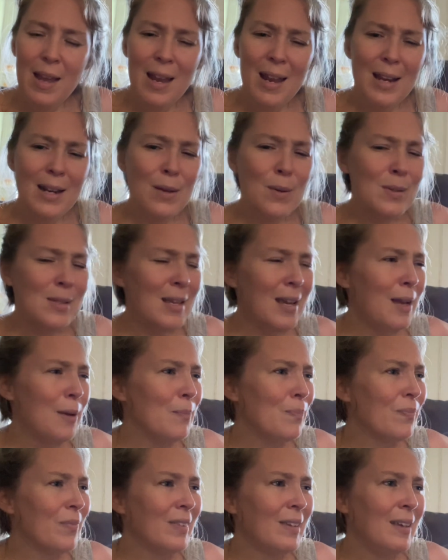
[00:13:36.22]
And I was like,
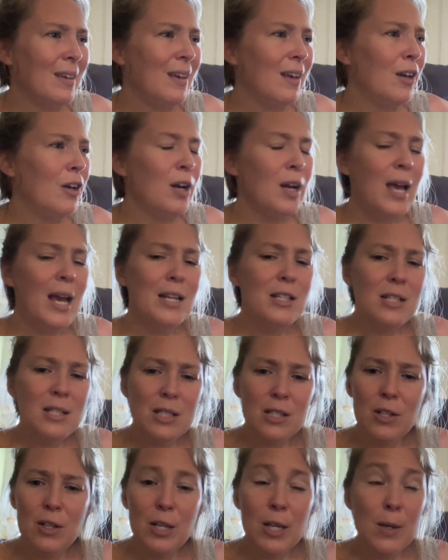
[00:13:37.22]
girl, I
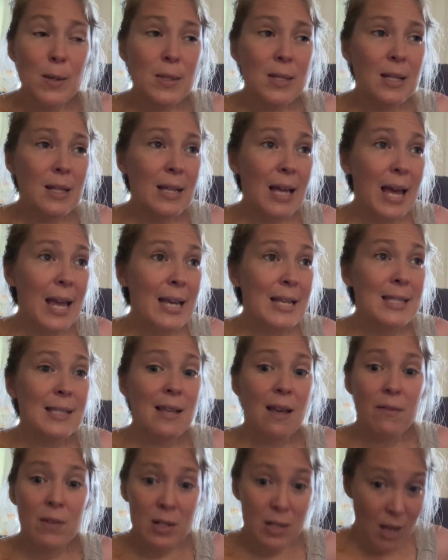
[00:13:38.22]
just took you to like
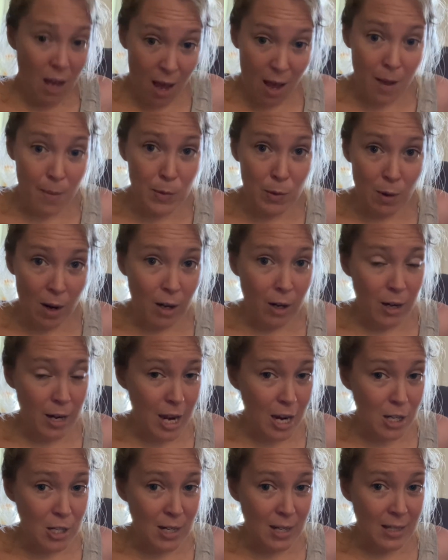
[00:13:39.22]
Seven Tubs
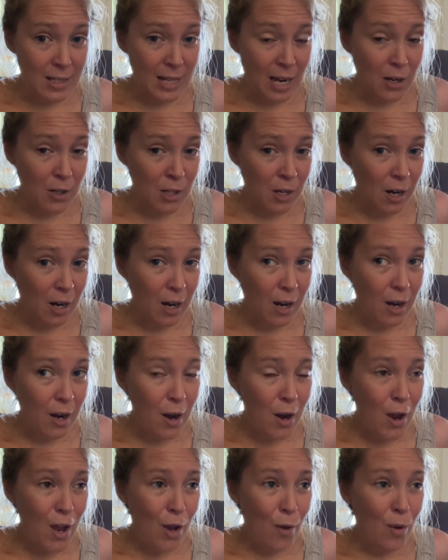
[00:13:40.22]
Recreation Center,
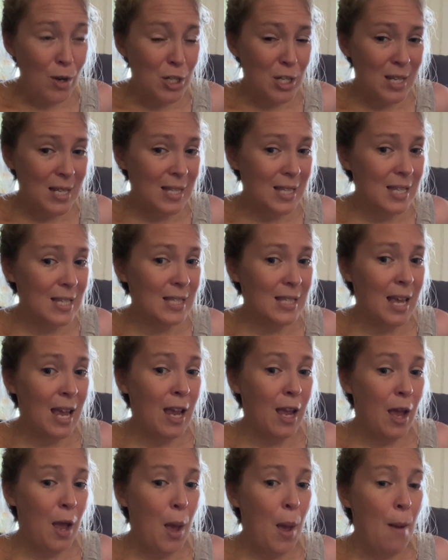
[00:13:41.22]
which is this
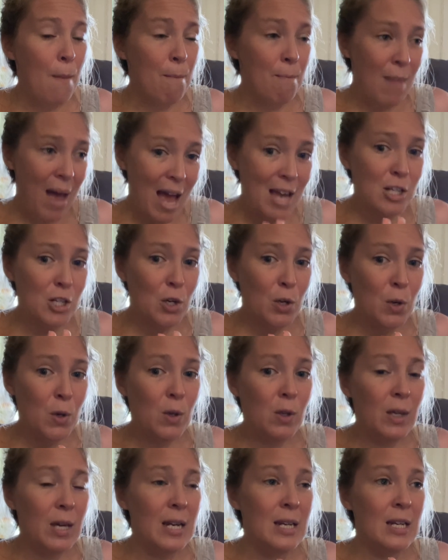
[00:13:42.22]
like
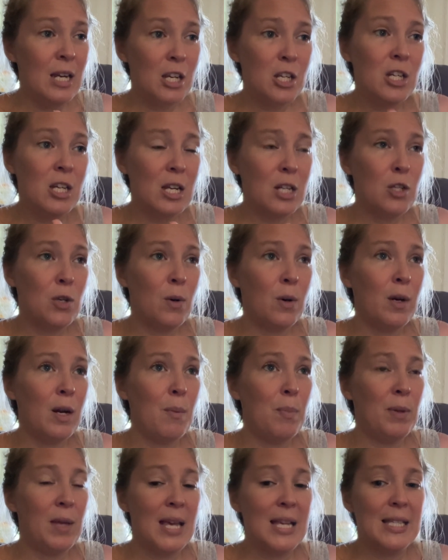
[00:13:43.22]
magical initiatory
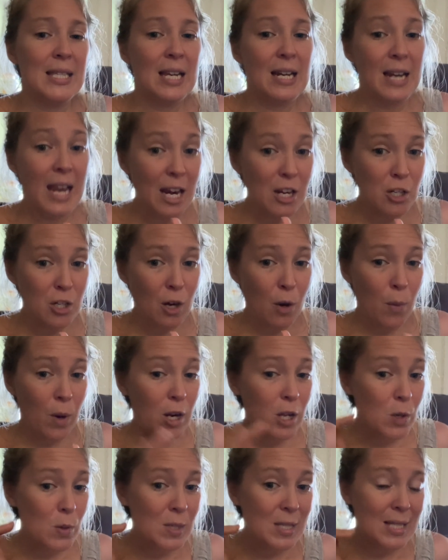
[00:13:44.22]
place in nature where
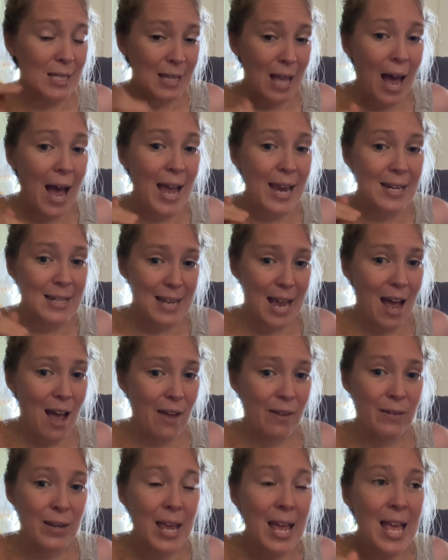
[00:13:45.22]
you slide
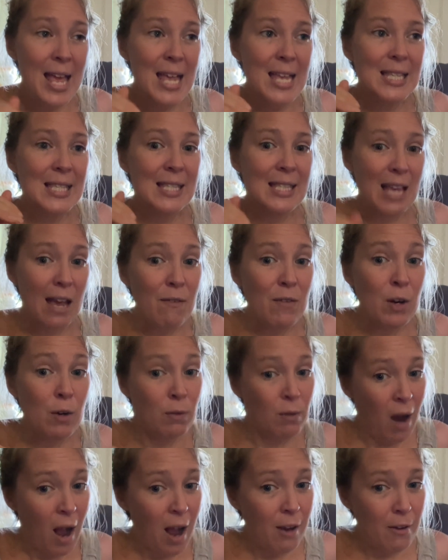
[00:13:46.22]
down 7
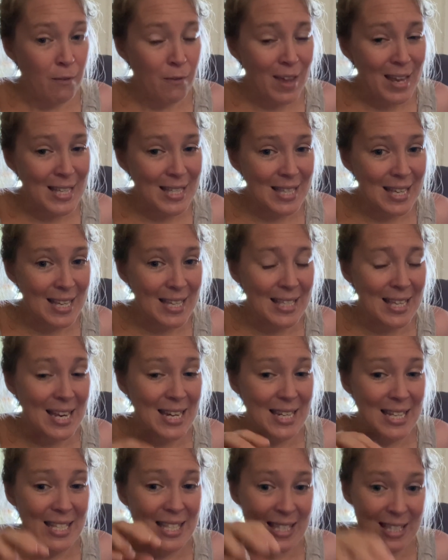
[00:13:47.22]
rock faces
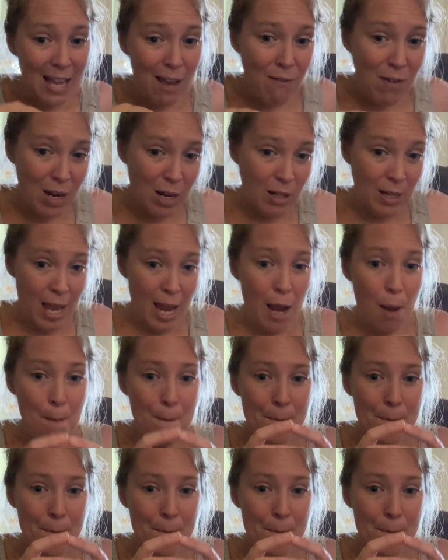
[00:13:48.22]
into 7 like